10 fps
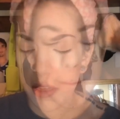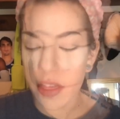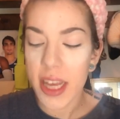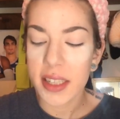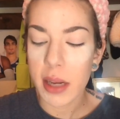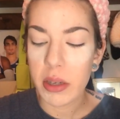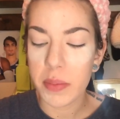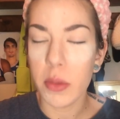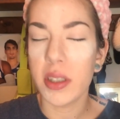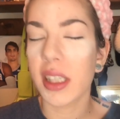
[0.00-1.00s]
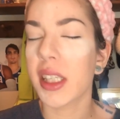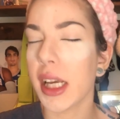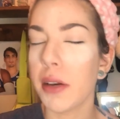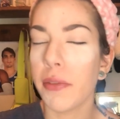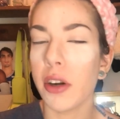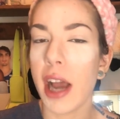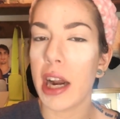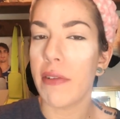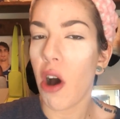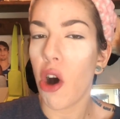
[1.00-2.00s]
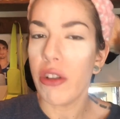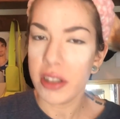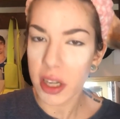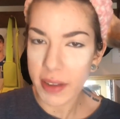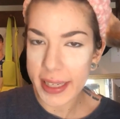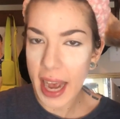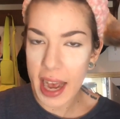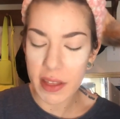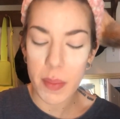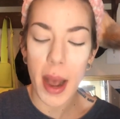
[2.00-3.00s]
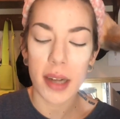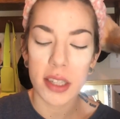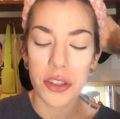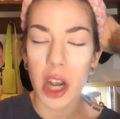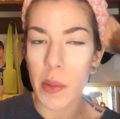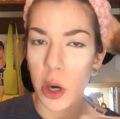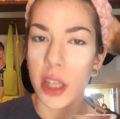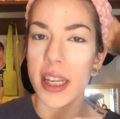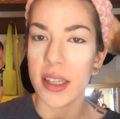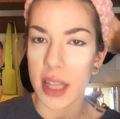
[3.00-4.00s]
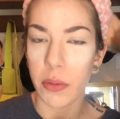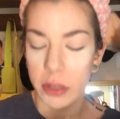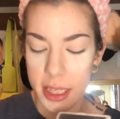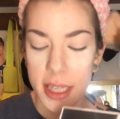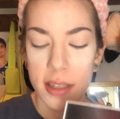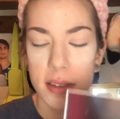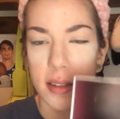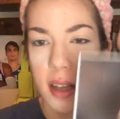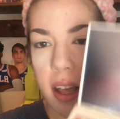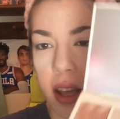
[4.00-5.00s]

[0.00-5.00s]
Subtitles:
This I was most excited for out of all the stuff I got in the BoxyCharm, or at least they released.